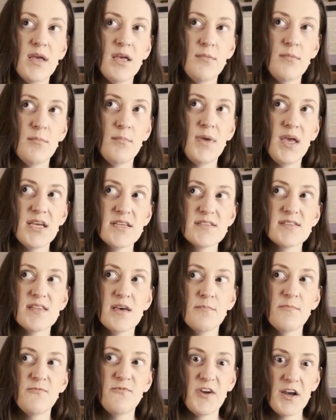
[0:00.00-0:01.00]
It makes
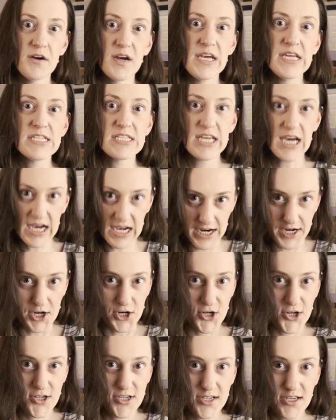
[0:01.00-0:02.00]
them very
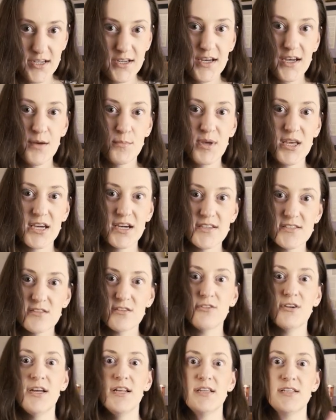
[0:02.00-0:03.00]
tired because
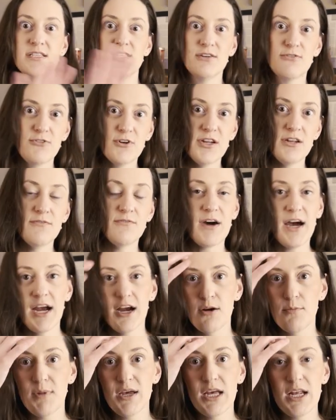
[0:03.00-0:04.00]
they're in a different
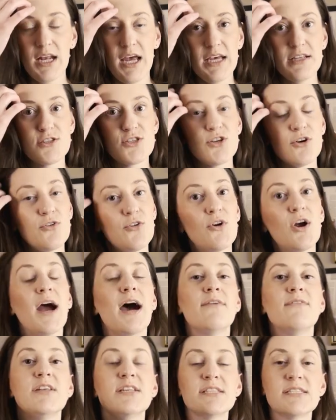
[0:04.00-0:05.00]
environment. And so they're
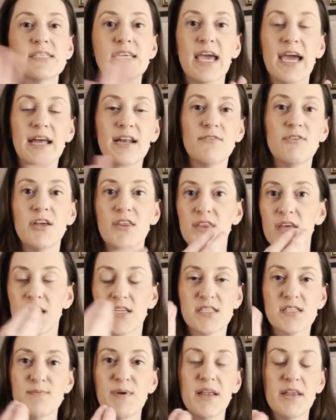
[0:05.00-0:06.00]
having to scan everything
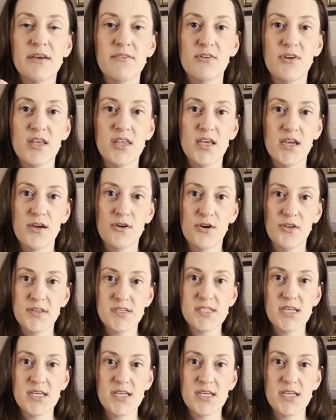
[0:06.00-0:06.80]
and smell everything all the